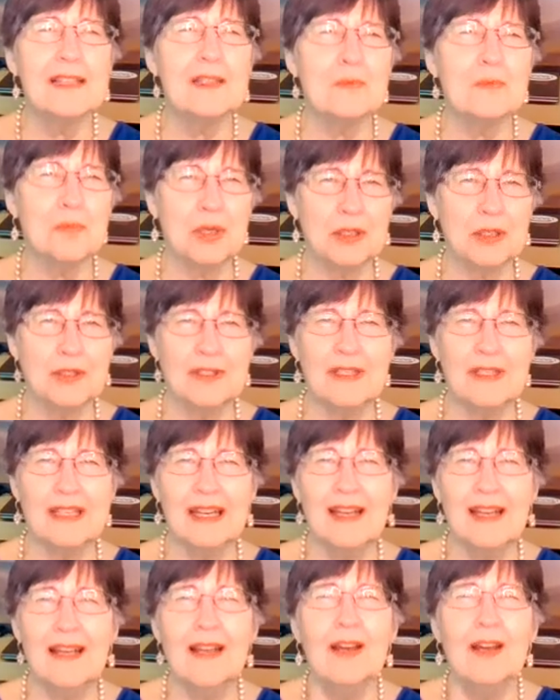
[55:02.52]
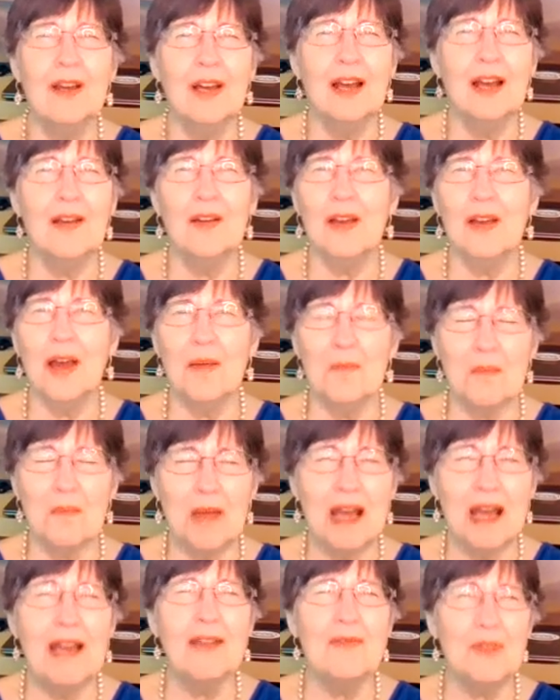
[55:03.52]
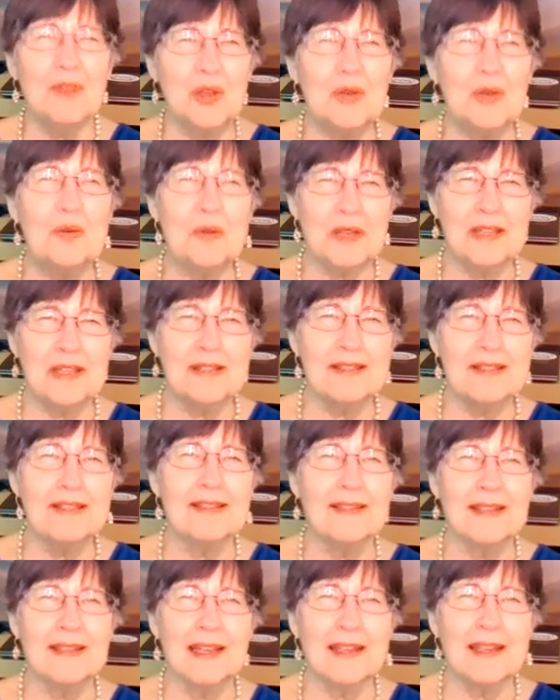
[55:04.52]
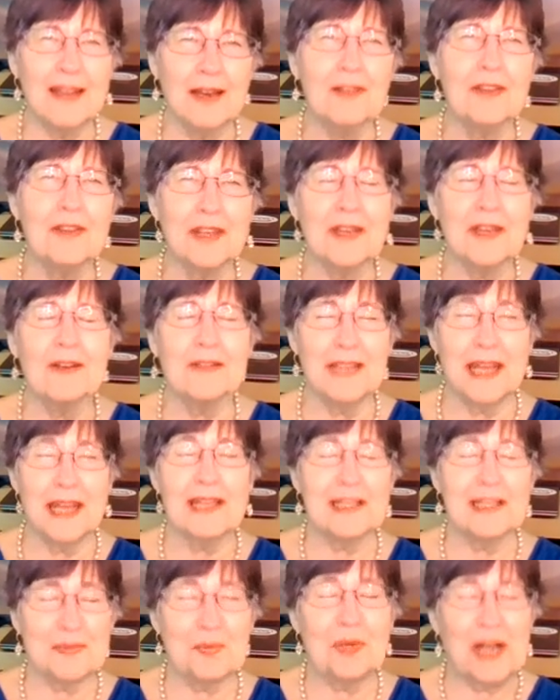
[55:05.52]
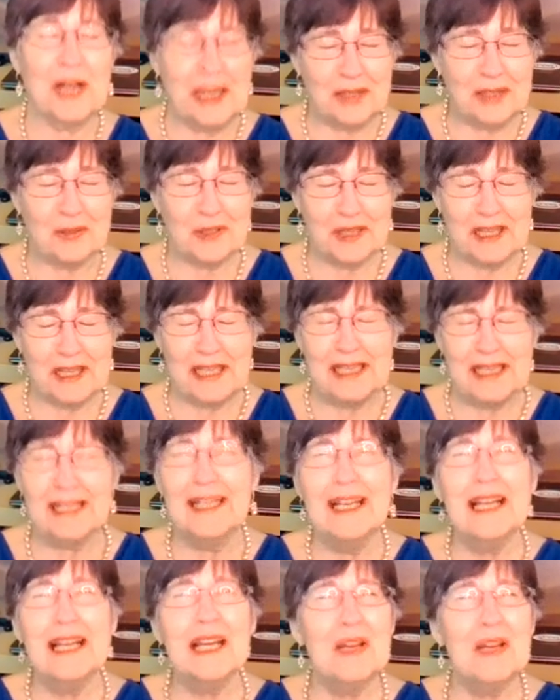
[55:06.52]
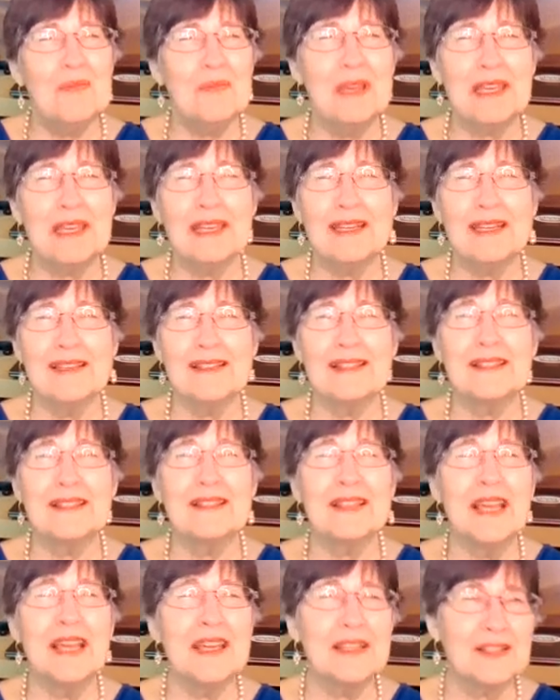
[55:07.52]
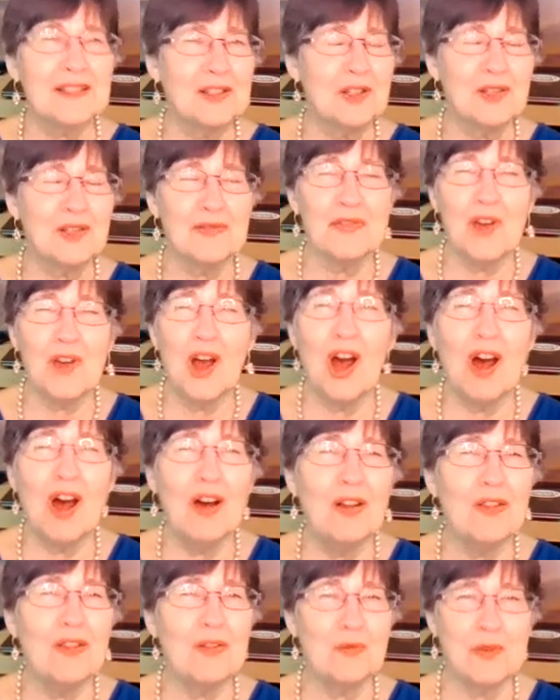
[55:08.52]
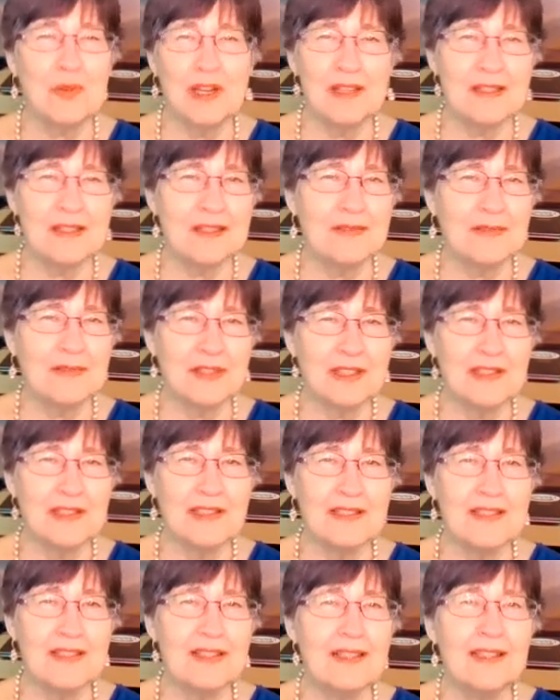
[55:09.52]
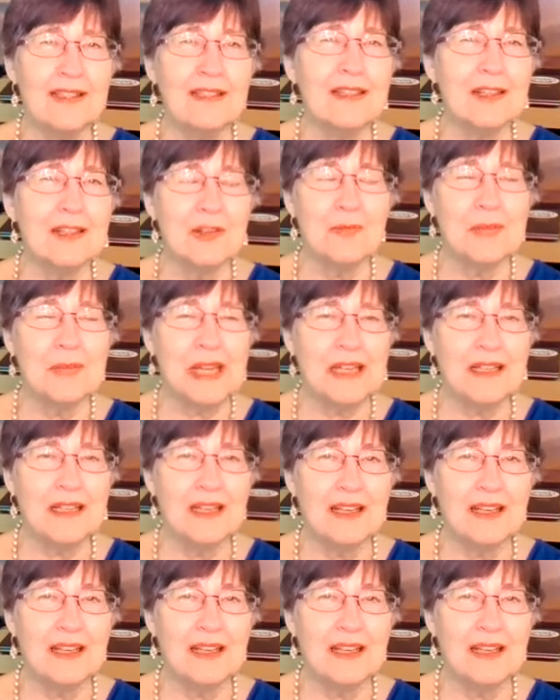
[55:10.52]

burden, my view is that healthcare takes priority because they serve all the rest of us in humanity.